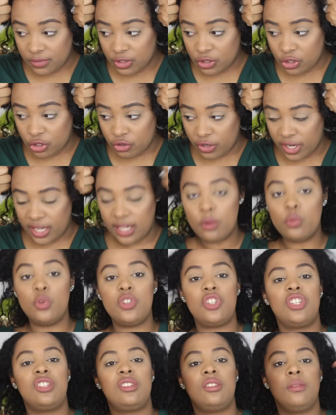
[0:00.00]
straight,
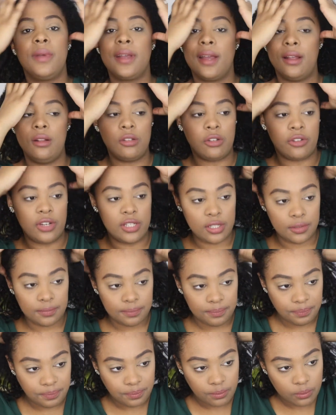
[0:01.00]
which is, oh my god, I look crazy.
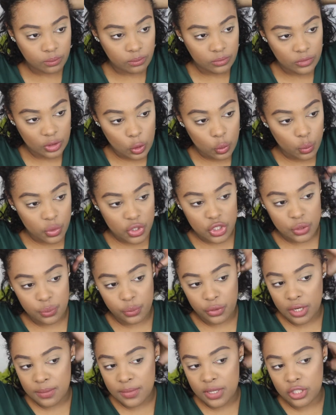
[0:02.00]
Which is
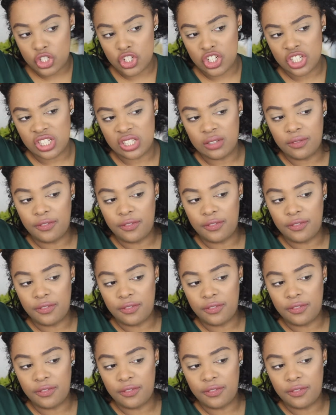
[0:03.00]
pretty much just the